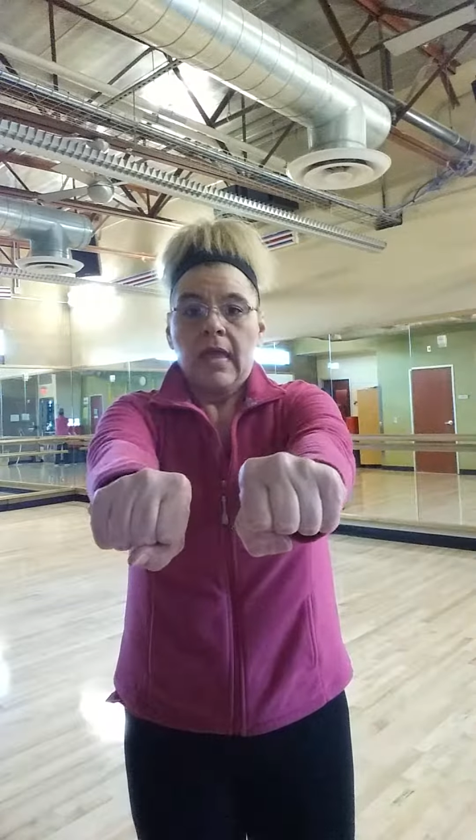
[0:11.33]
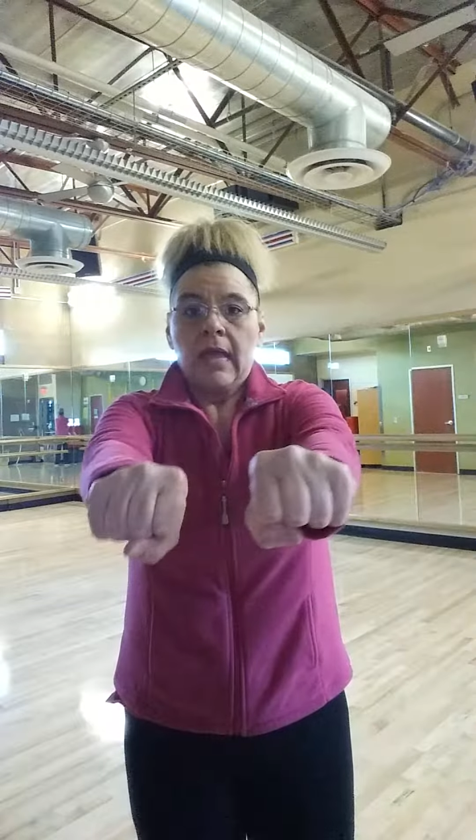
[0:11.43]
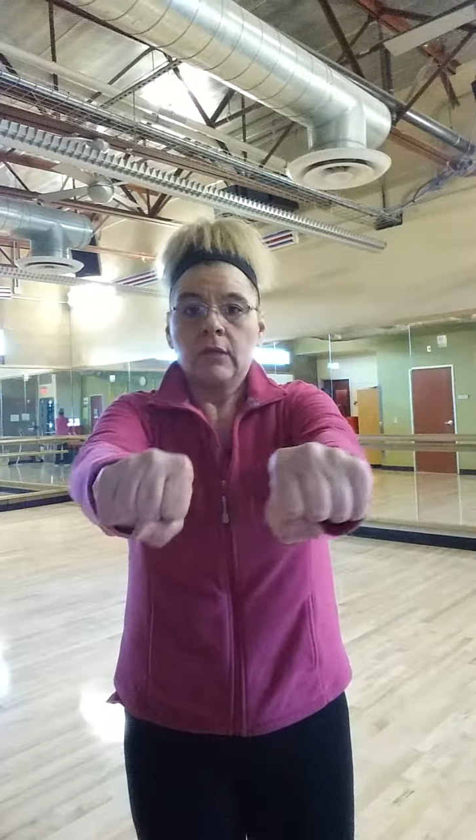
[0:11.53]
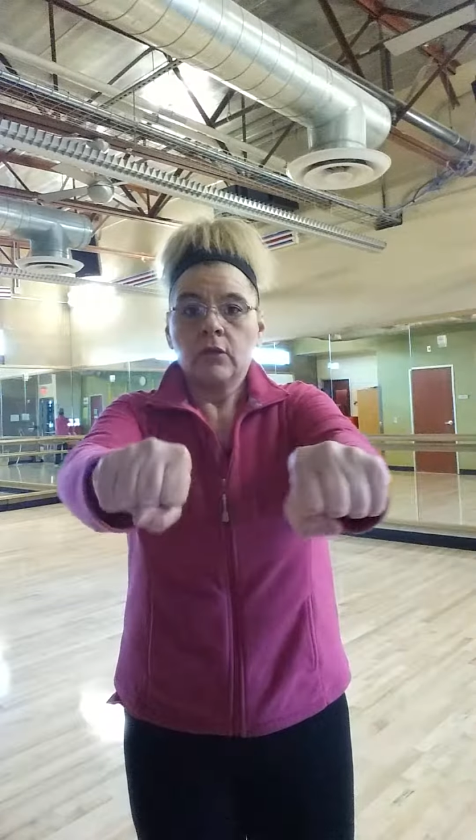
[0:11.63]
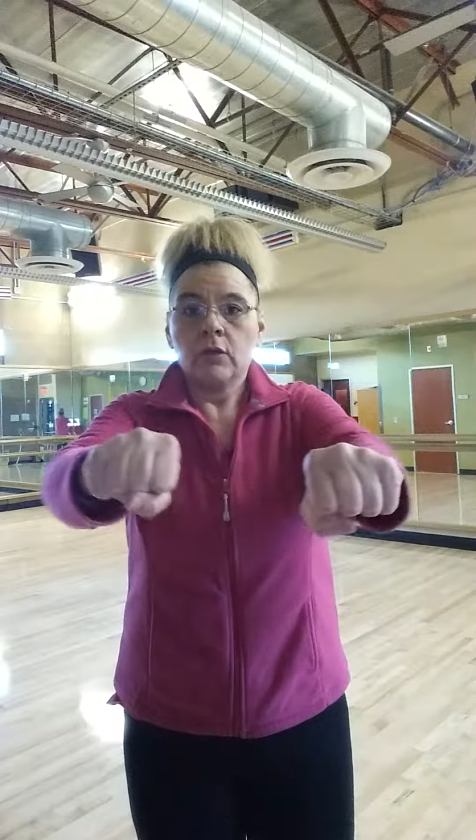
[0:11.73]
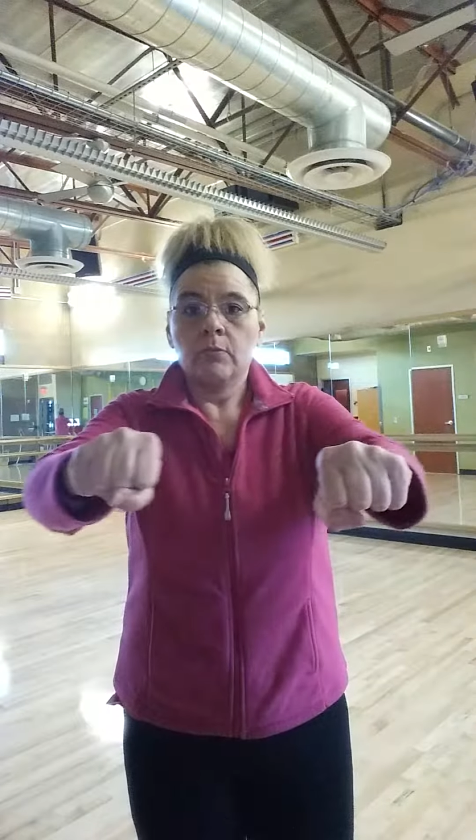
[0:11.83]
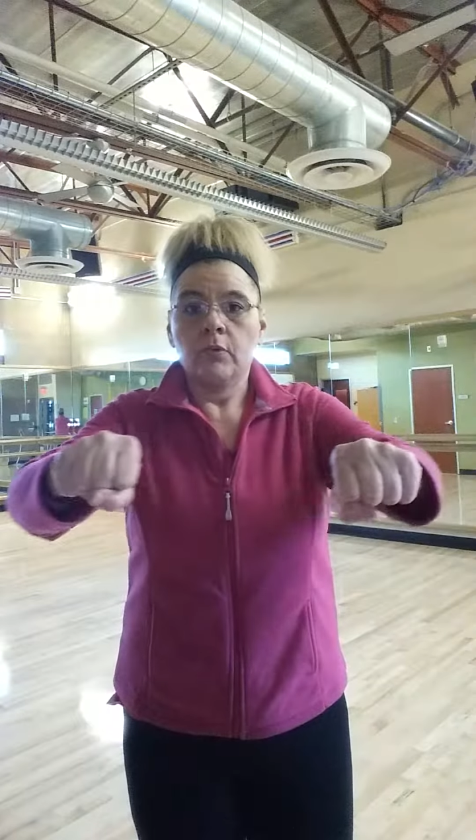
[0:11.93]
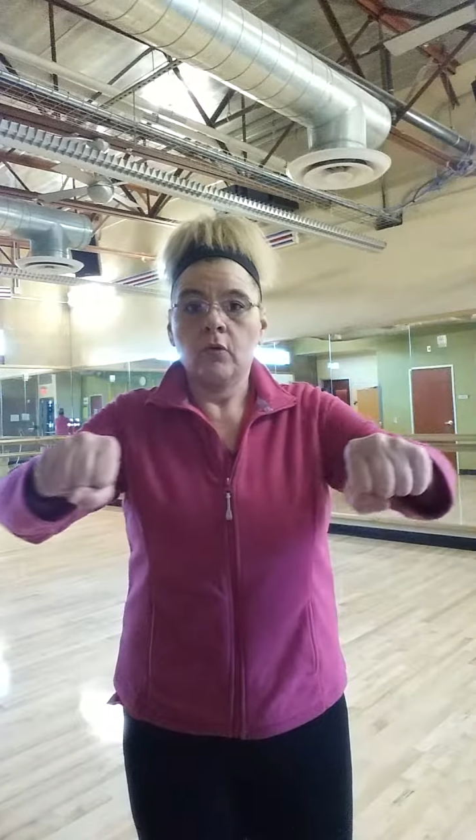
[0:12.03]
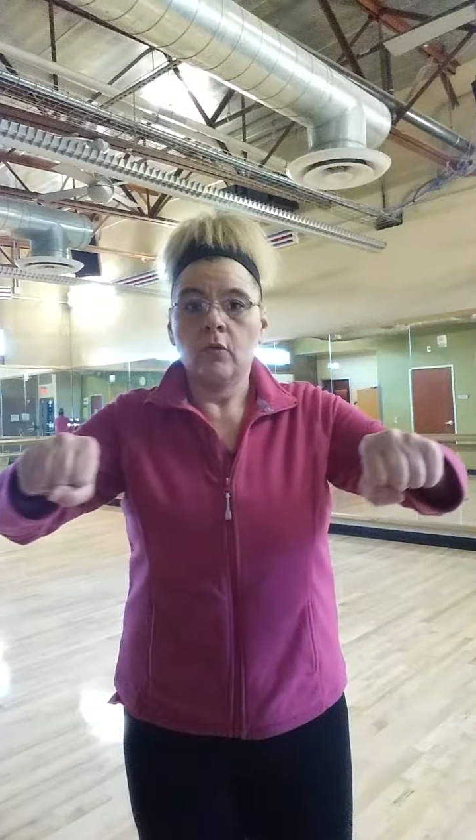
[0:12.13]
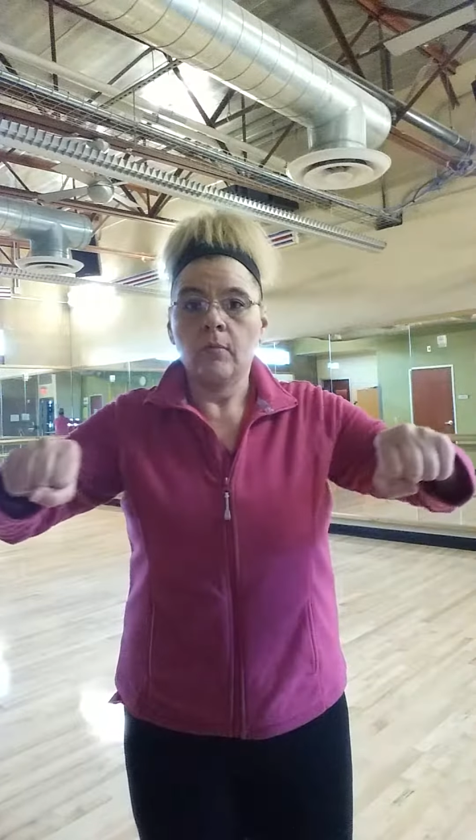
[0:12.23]
and you're gonna
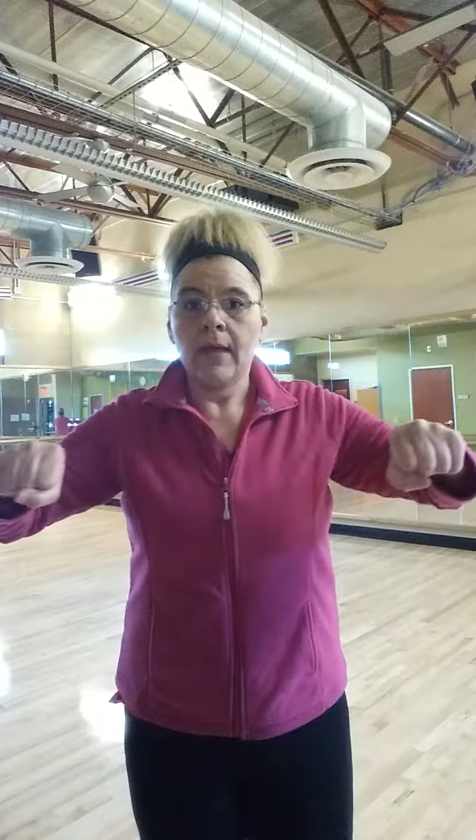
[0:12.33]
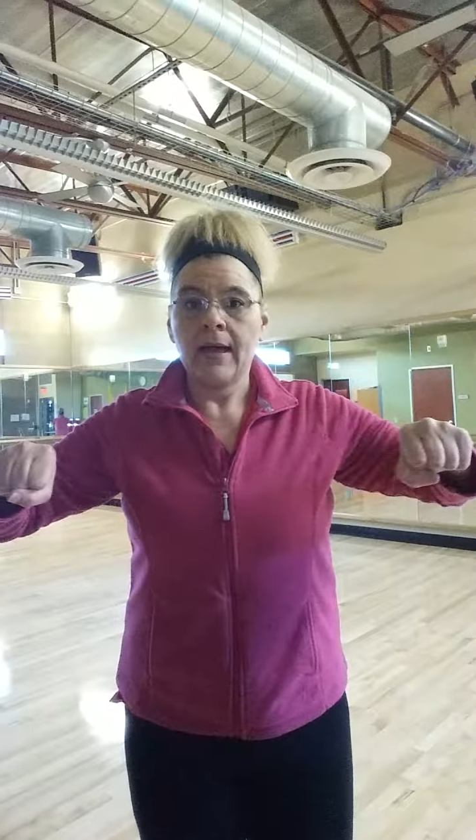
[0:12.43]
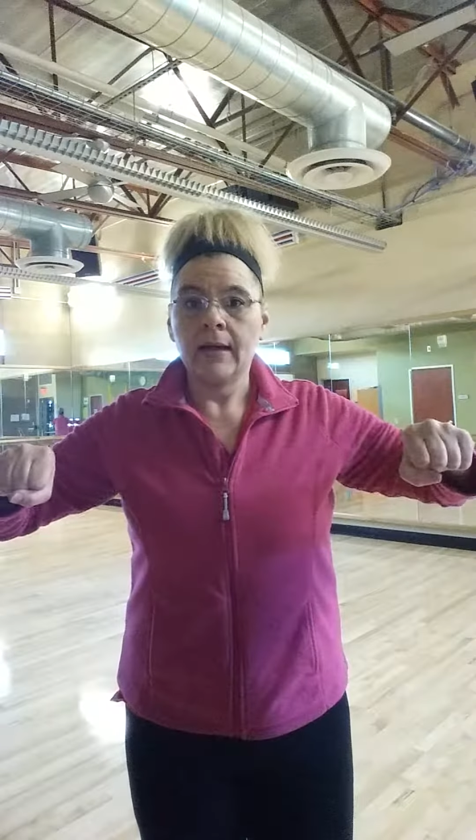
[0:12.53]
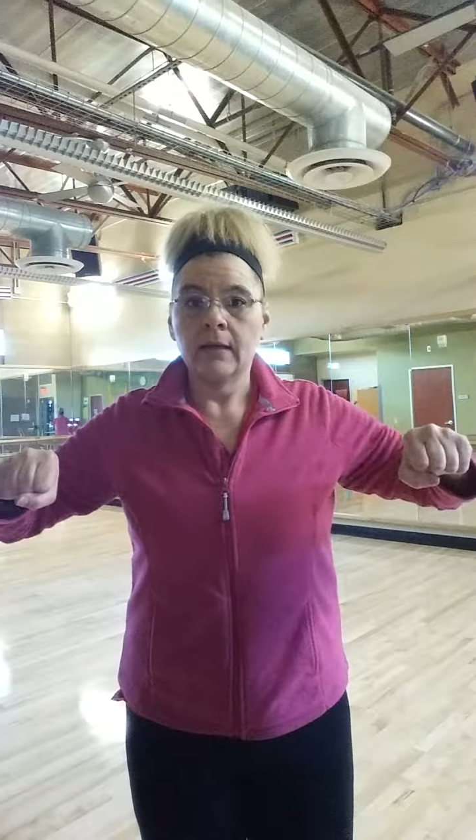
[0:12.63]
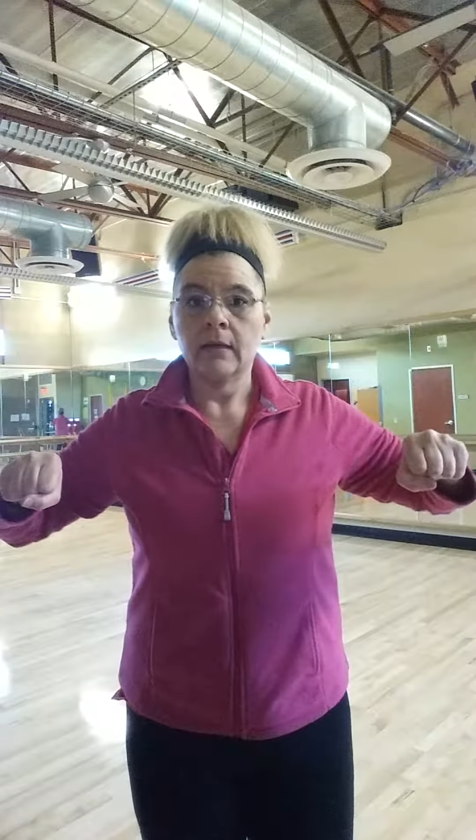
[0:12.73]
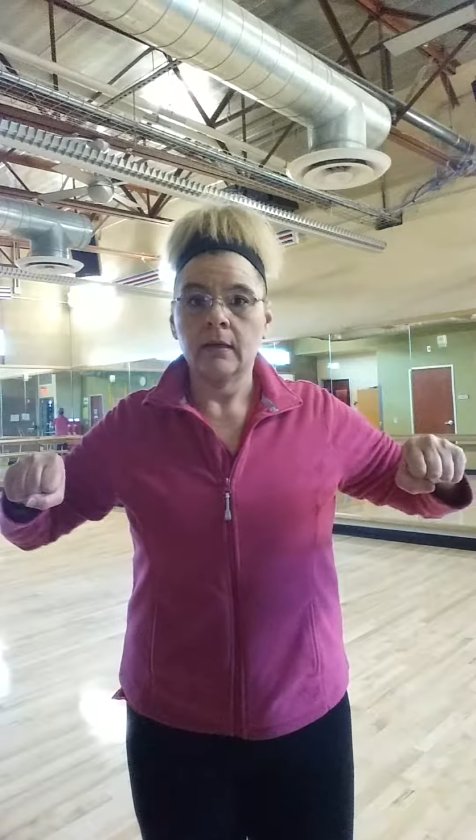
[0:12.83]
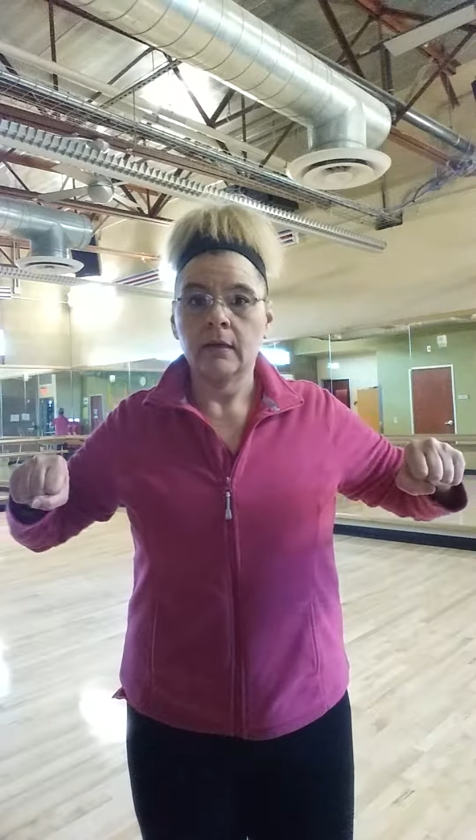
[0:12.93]
pull back,